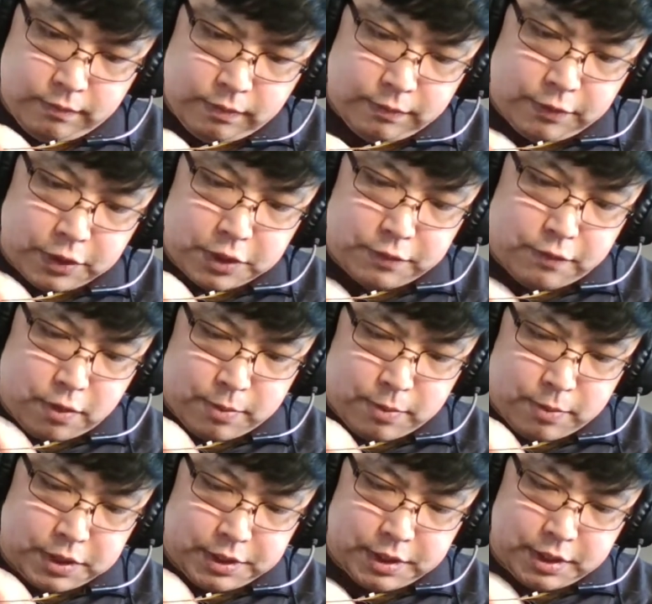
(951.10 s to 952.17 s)
first and
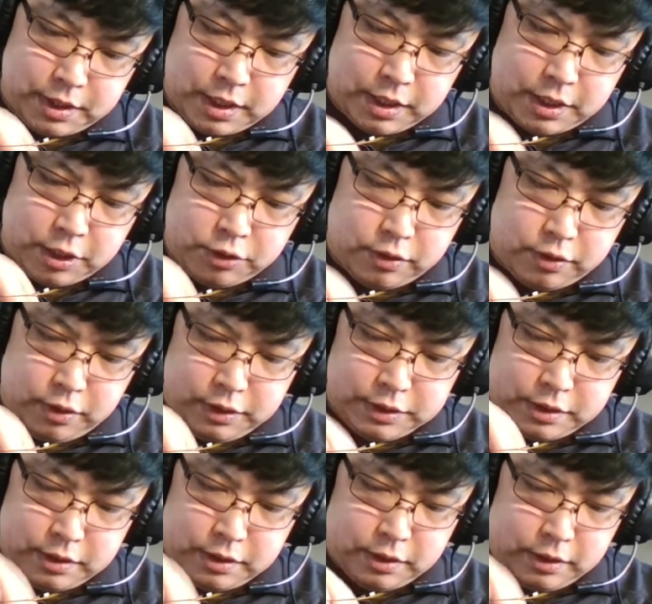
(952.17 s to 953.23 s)
foremost is it controls
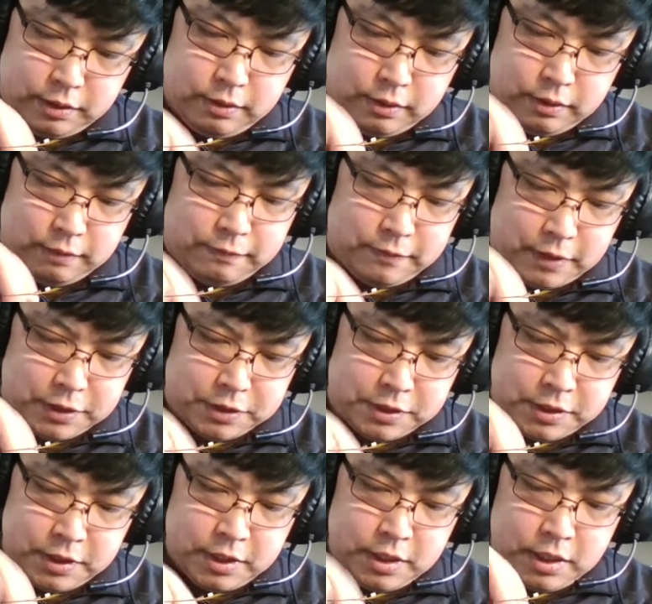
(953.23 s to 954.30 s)
the fuzz,
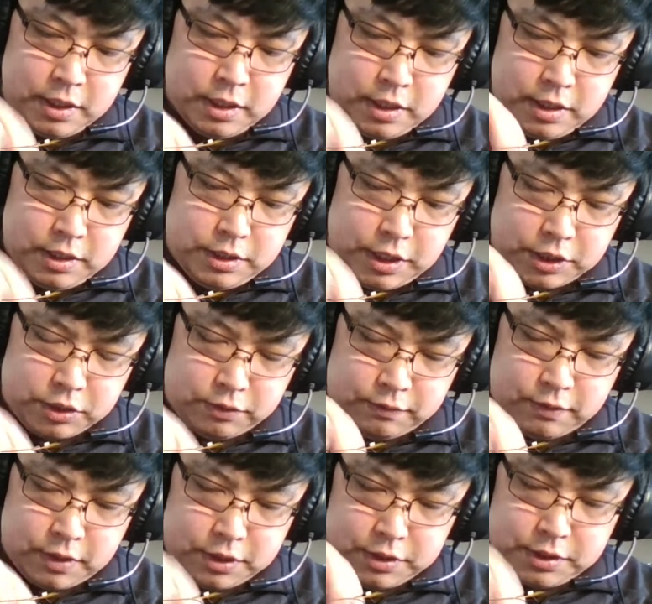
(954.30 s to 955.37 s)
the extra
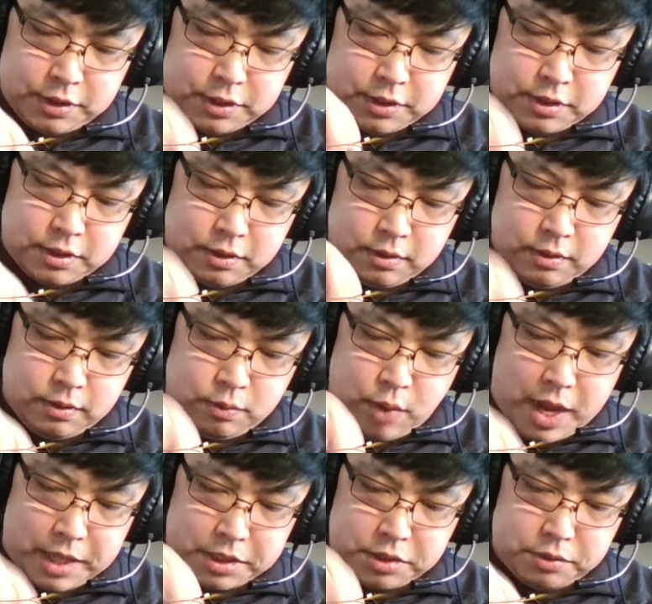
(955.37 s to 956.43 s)
fuzz, because the
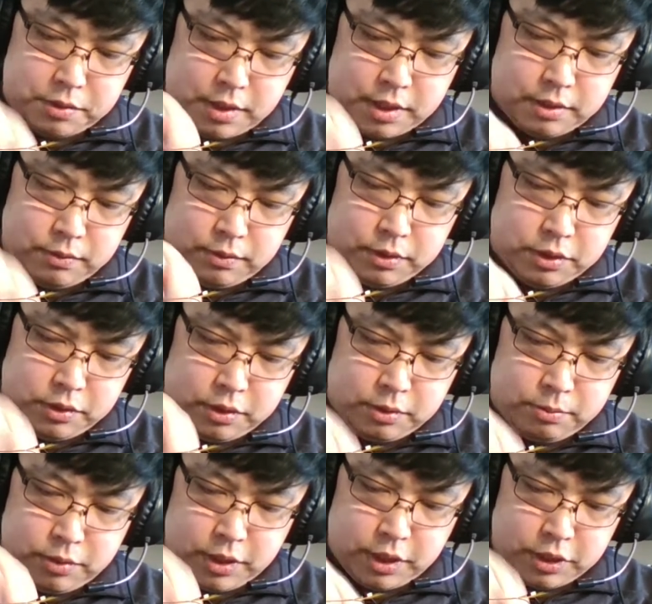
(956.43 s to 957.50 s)
wax thread will do a
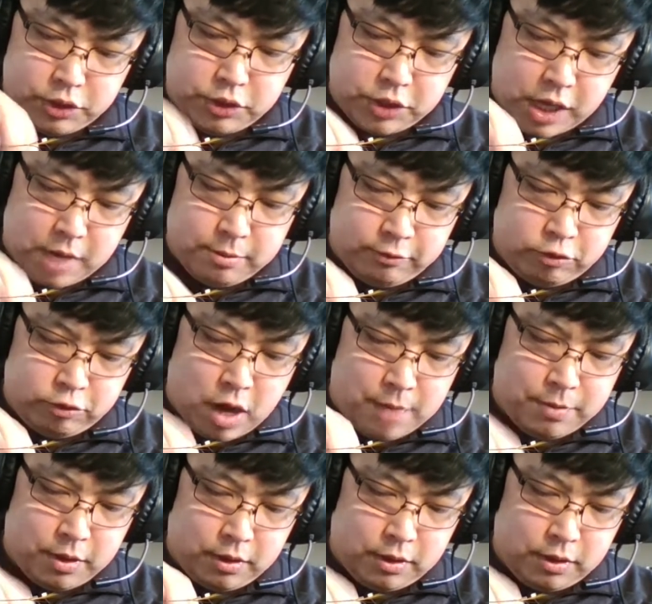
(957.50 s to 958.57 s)
pretty good job of
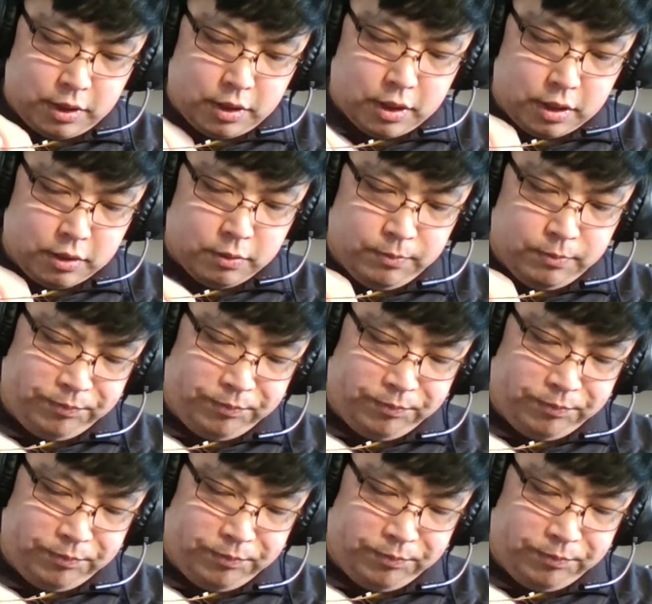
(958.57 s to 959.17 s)
trapping, like, you